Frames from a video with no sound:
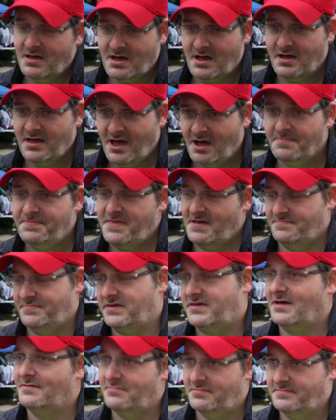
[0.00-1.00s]
Uh, help them
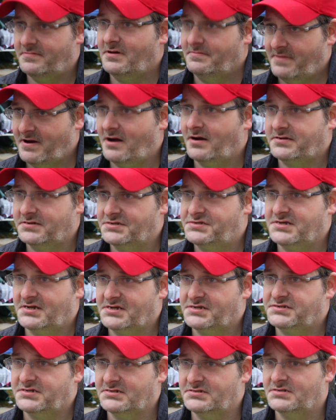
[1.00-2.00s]
become American
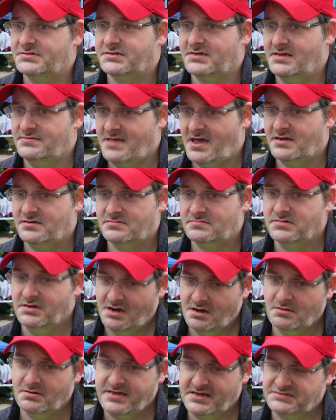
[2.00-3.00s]
citizens, and then you
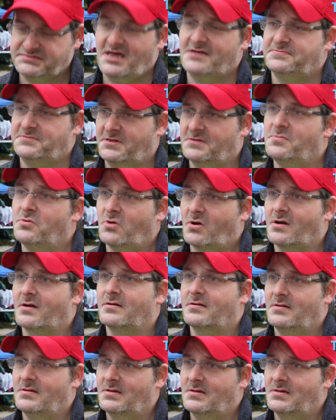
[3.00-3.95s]
know get tough on the border.